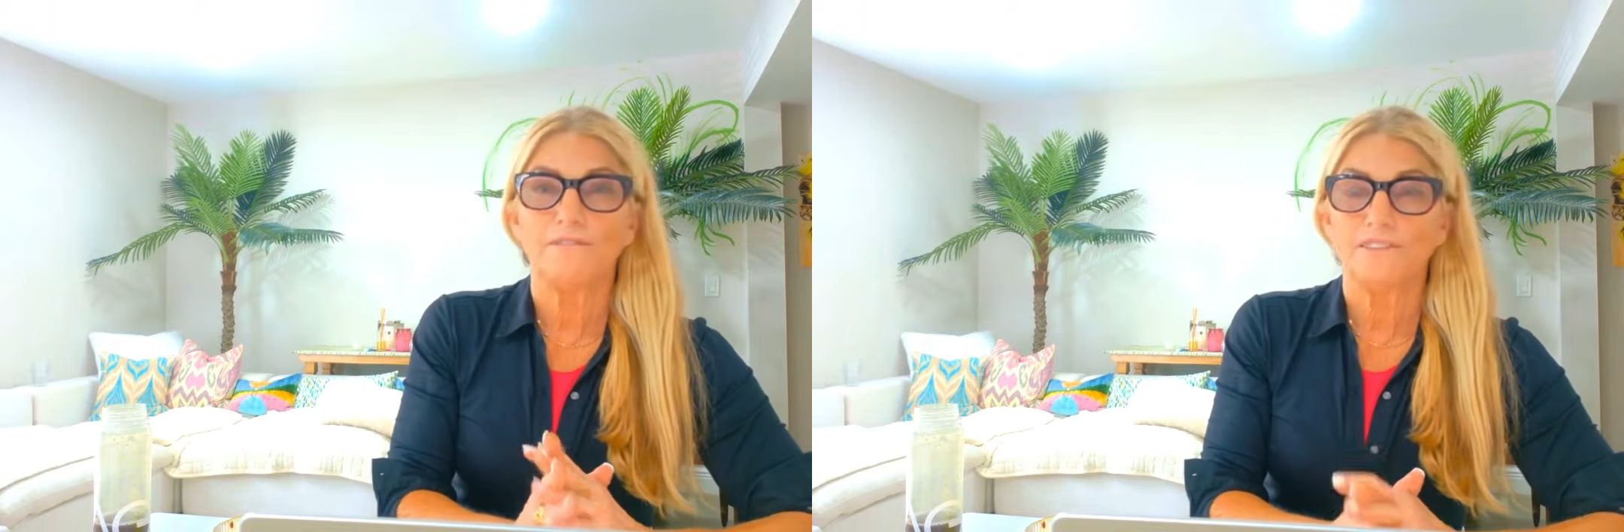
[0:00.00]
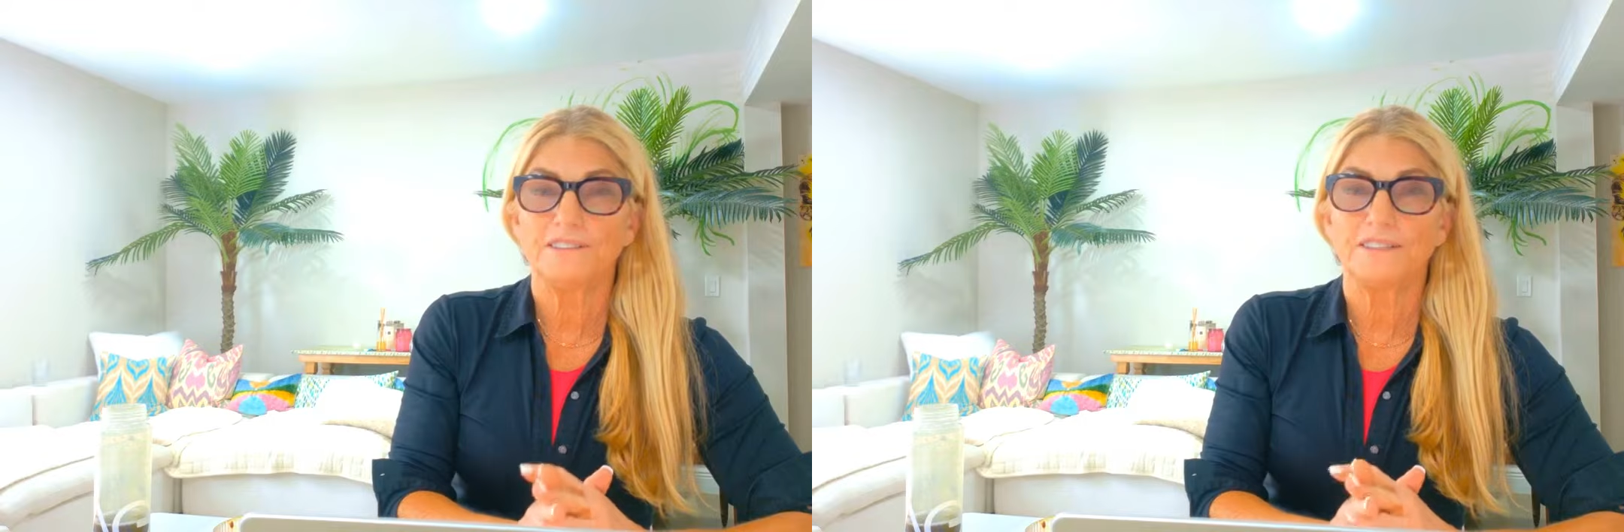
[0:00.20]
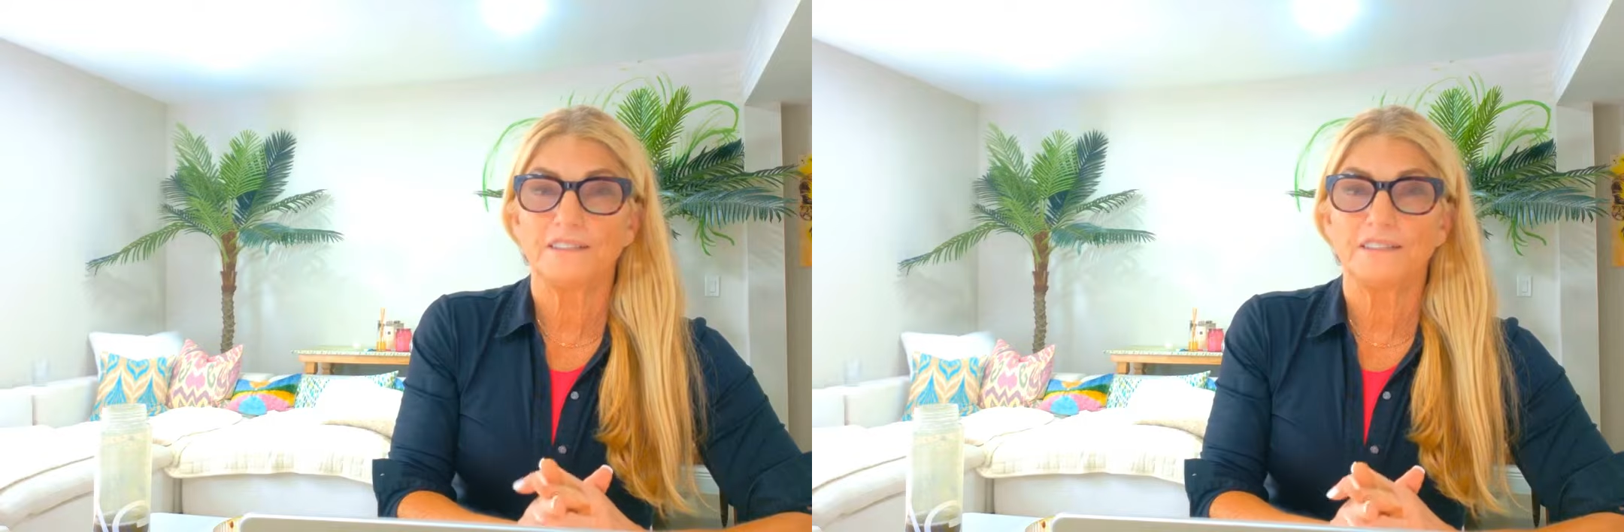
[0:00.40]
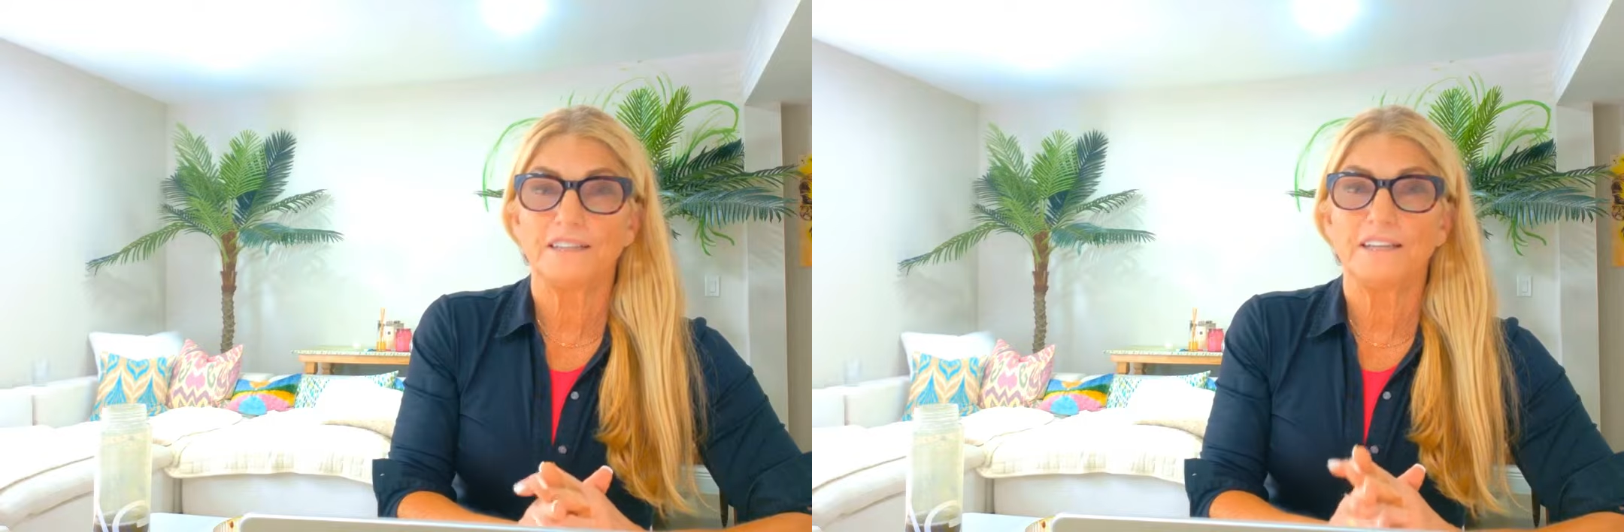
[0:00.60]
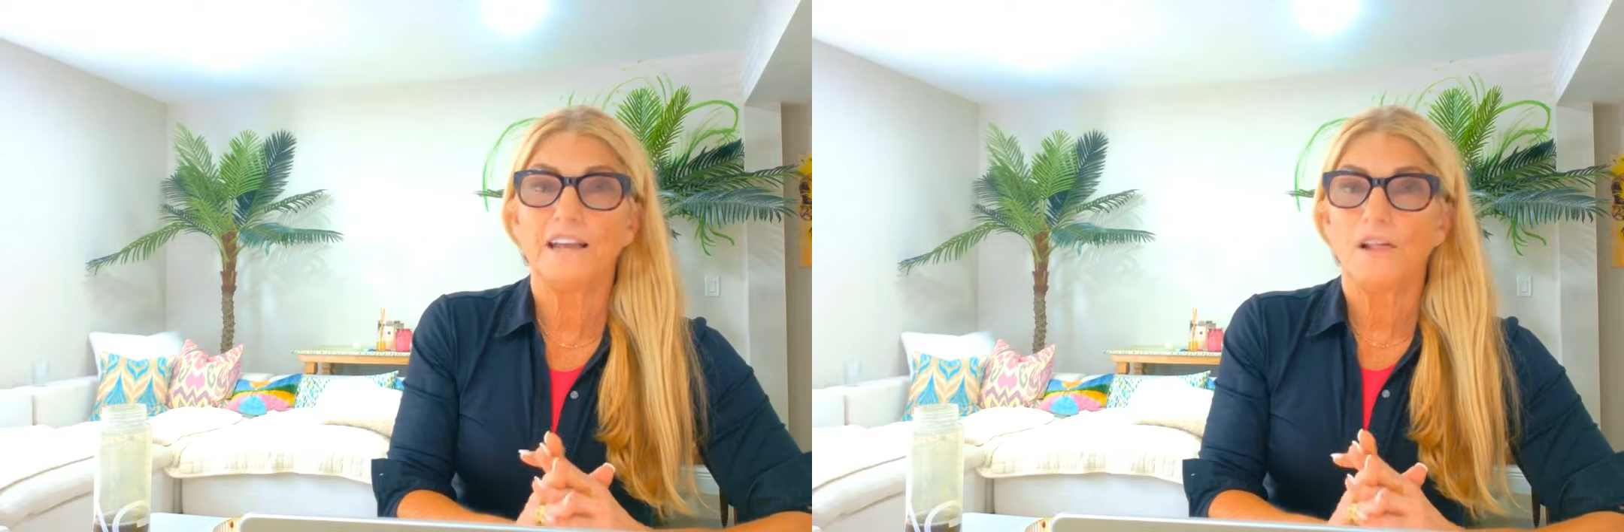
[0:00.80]

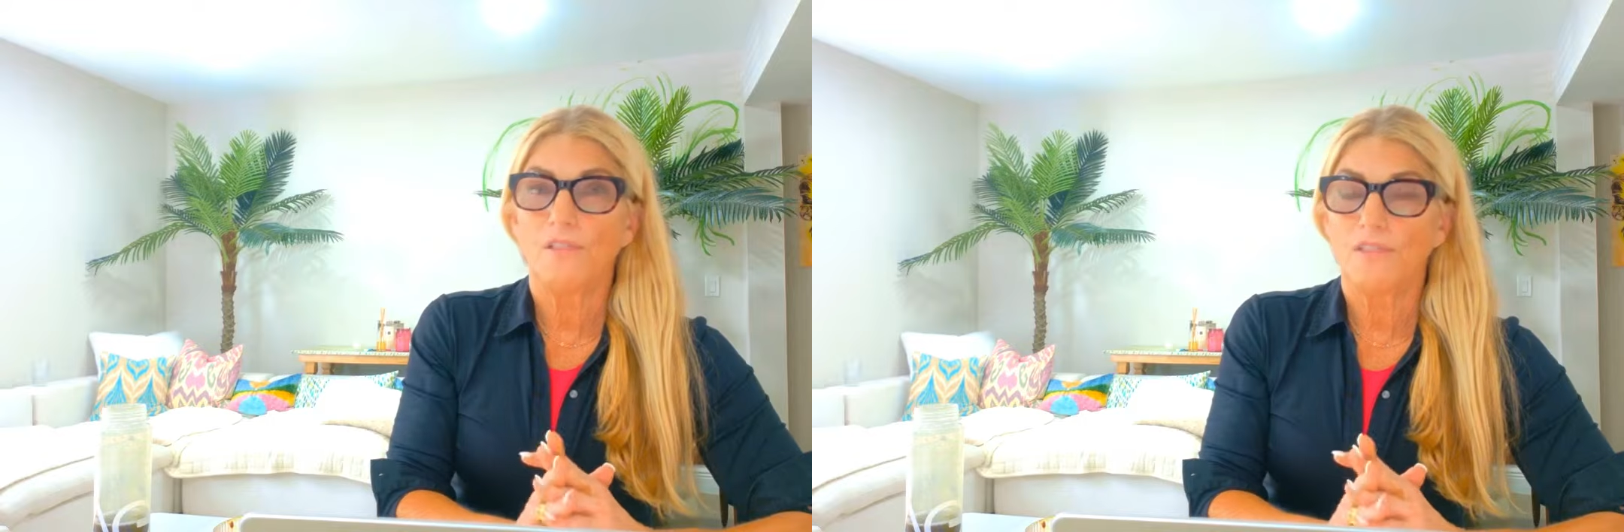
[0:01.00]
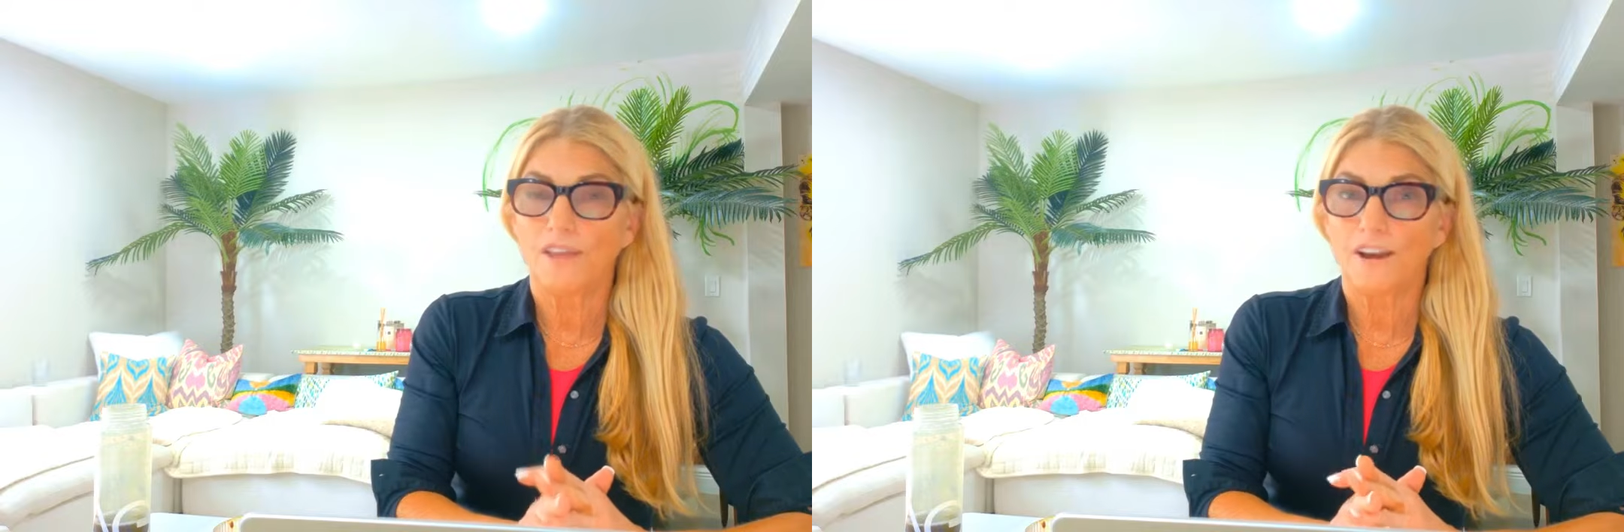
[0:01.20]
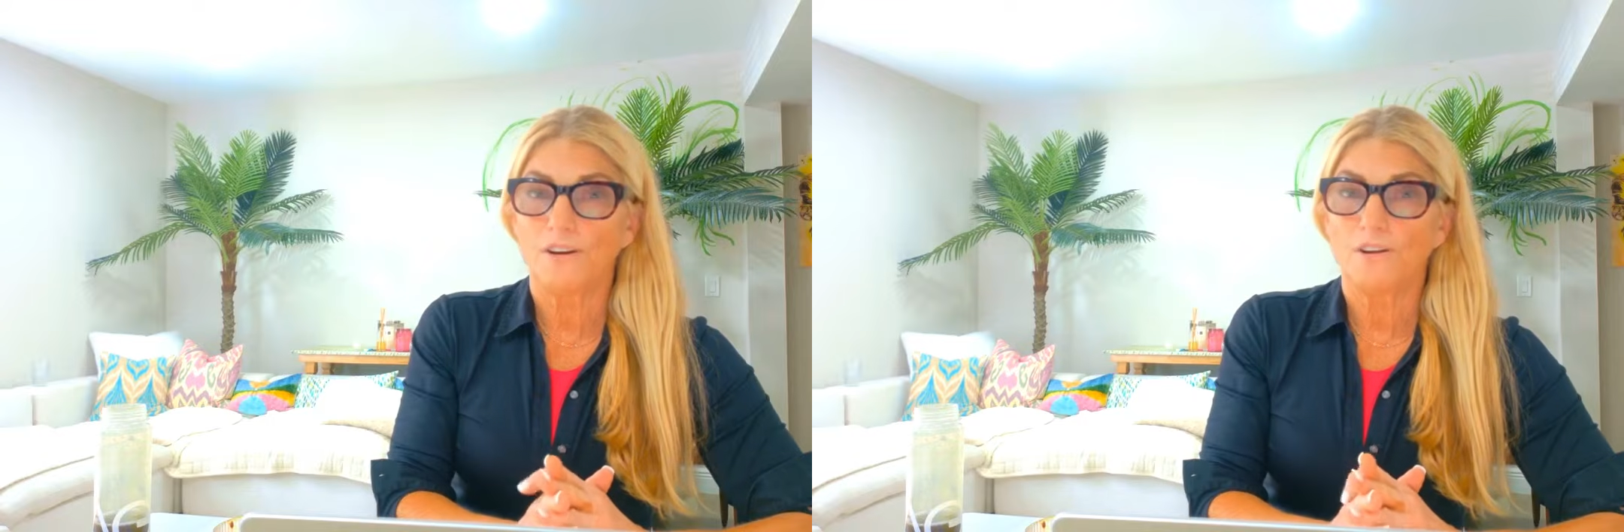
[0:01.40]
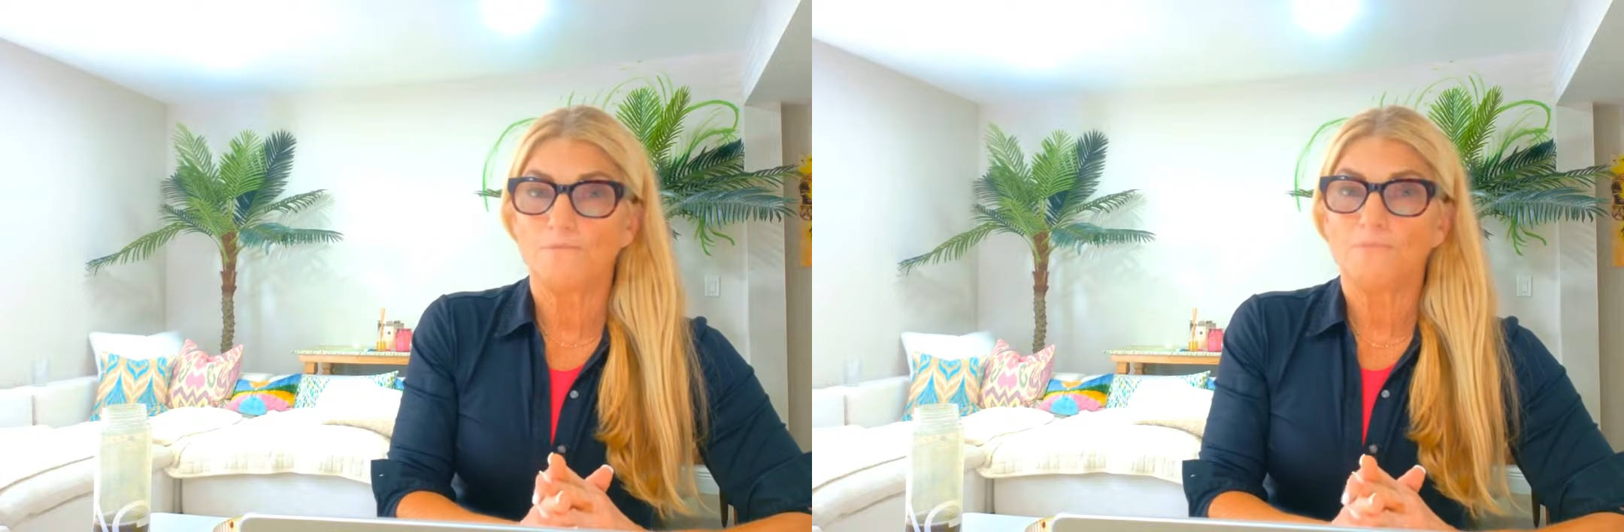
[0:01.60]
physically there.